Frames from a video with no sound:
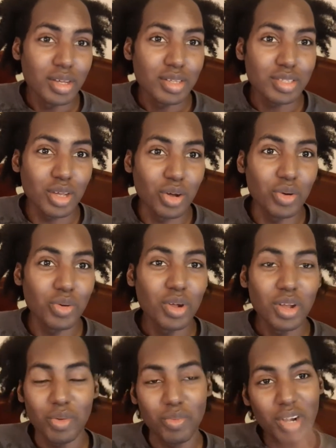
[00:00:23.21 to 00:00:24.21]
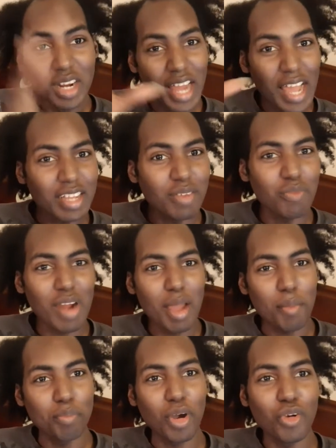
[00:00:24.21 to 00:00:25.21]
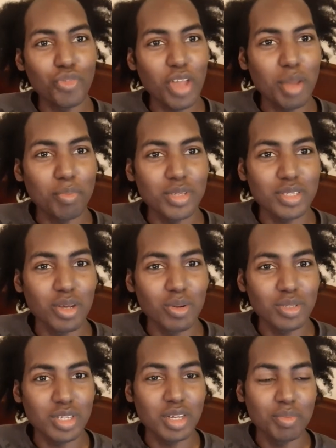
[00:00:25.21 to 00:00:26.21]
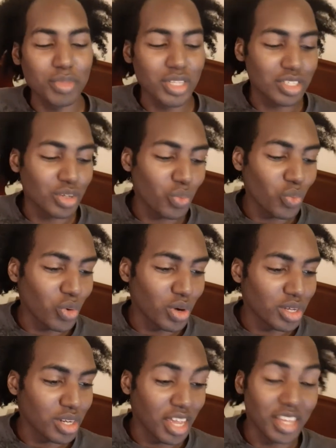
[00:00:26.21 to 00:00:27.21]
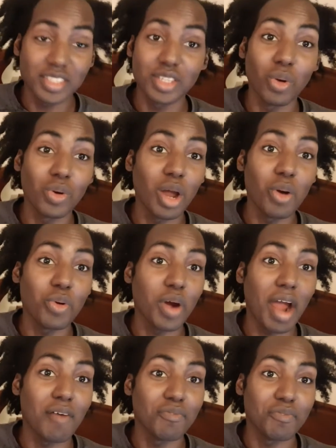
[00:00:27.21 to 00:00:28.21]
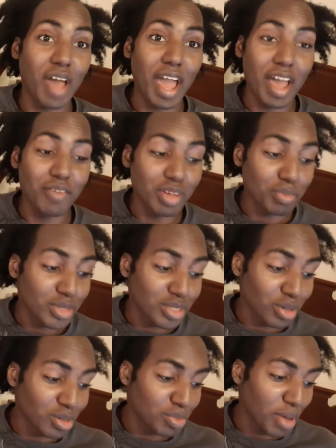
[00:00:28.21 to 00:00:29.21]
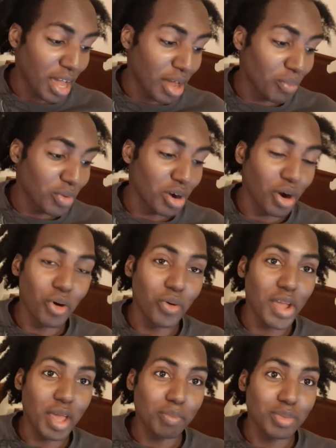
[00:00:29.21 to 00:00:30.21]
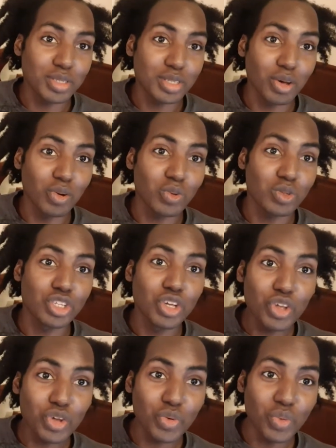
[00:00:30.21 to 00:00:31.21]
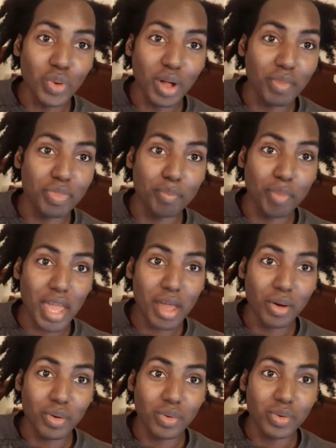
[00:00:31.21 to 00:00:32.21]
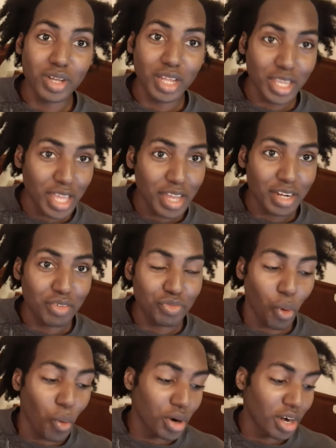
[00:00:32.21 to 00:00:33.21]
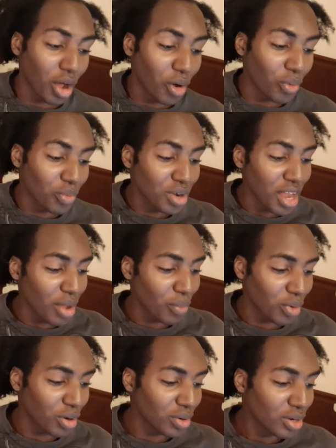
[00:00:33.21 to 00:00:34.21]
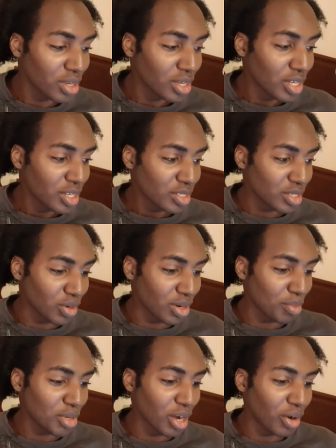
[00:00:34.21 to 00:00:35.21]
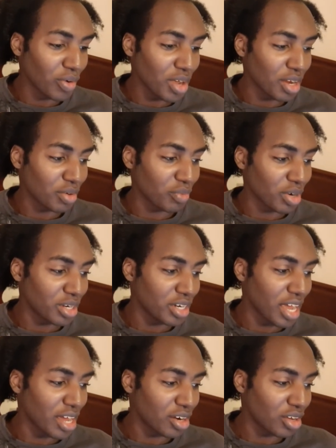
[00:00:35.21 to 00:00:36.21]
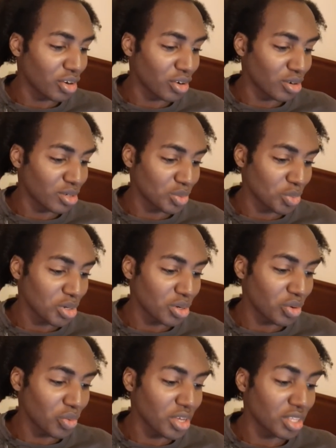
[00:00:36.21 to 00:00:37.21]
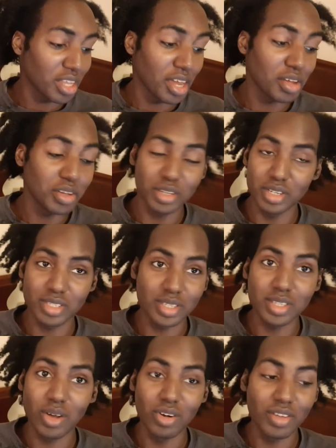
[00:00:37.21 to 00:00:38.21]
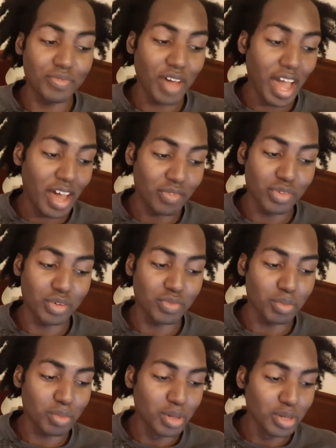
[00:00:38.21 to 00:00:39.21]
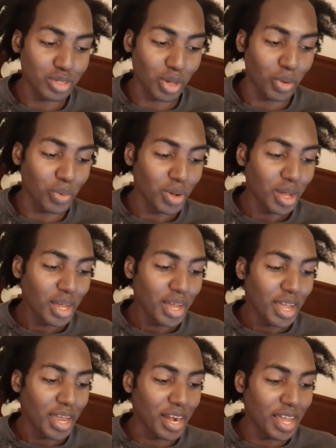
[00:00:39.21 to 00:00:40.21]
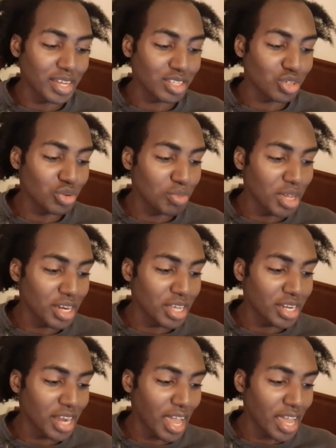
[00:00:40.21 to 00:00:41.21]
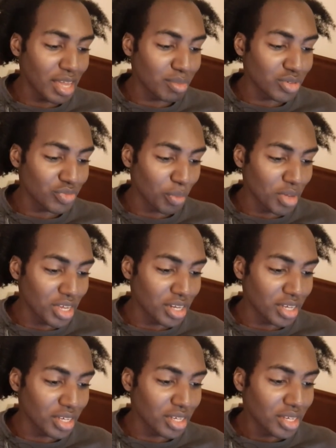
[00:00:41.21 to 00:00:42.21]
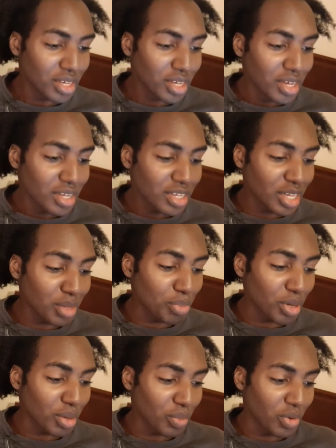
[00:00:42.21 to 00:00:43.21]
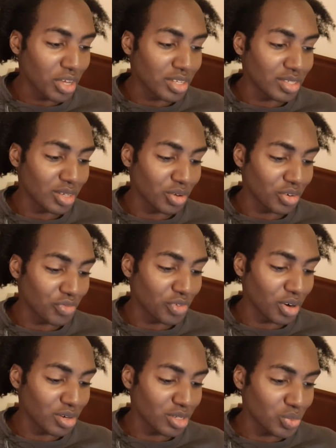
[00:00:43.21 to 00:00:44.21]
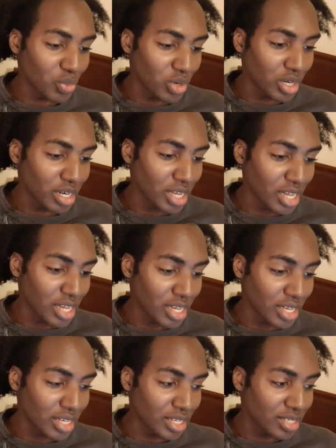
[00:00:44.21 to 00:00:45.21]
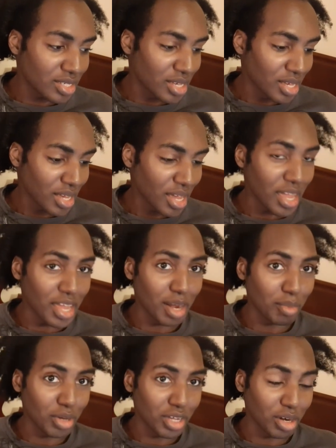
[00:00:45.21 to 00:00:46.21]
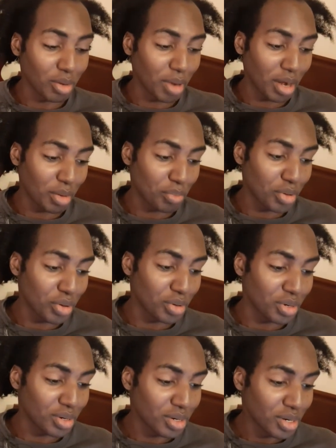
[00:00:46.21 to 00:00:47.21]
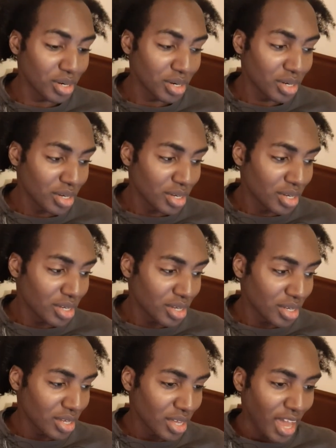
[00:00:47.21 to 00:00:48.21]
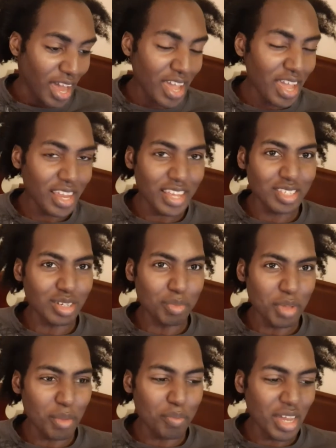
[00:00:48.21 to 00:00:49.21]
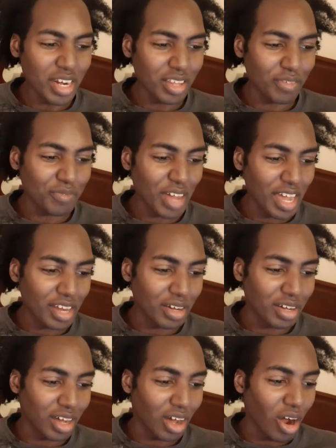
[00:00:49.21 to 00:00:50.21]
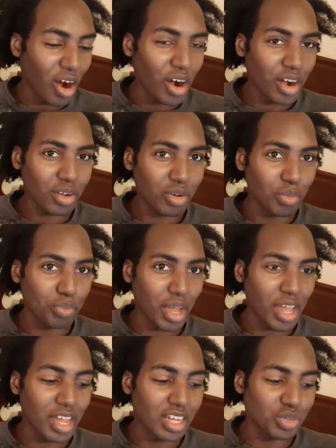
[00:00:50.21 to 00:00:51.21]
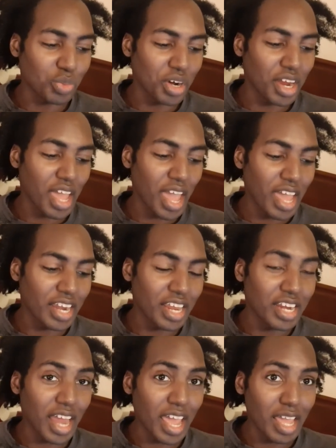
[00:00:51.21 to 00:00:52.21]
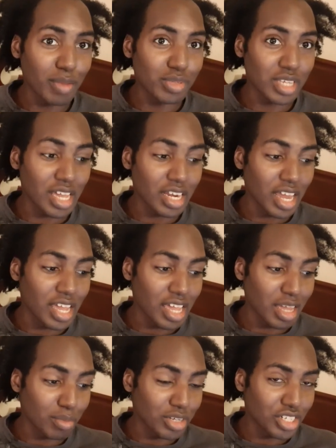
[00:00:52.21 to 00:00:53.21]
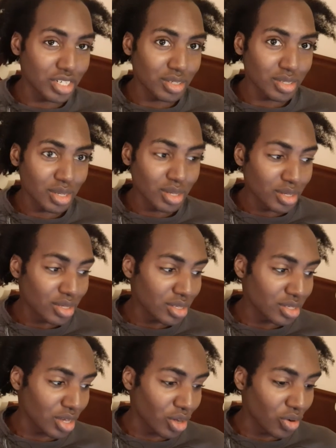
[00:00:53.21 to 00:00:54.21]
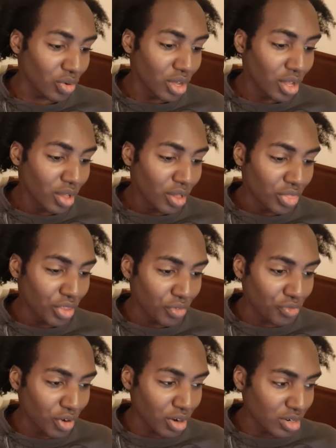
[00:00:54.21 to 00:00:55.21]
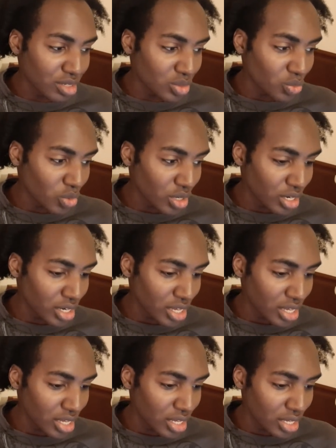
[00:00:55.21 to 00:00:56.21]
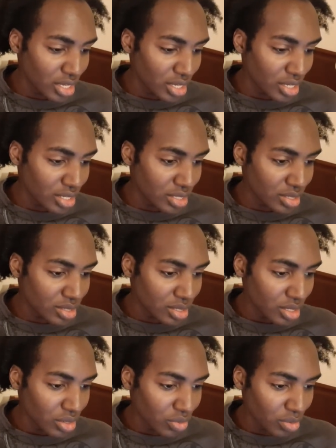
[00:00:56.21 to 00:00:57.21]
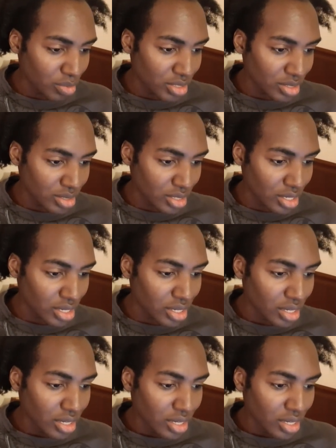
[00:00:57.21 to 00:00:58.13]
So really, I can wrap both episodes up into one. It's no longer I'm 5 episodes behind. We're on episode 2 of the Belle Collective on the OWN Network. So let me go ahead and run down the girls real quick. Thank goodness it's only 5 of them, so it ain't too many names for me to keep up with. So the first one is, and I'm looking on my computer, it took me a minute to find an article page where it had their names and their images. So the first one is, let me see,